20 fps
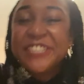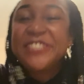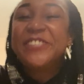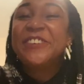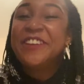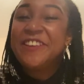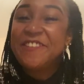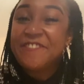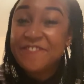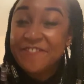So
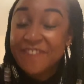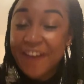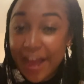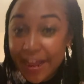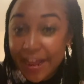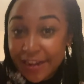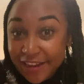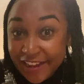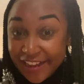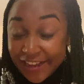
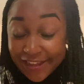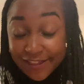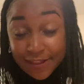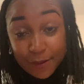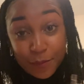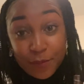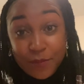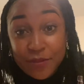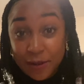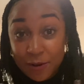Ivana, the
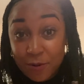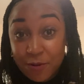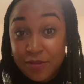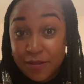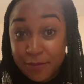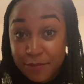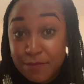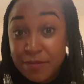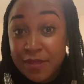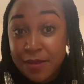the
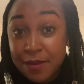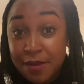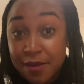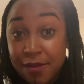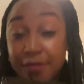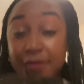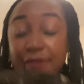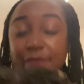the, the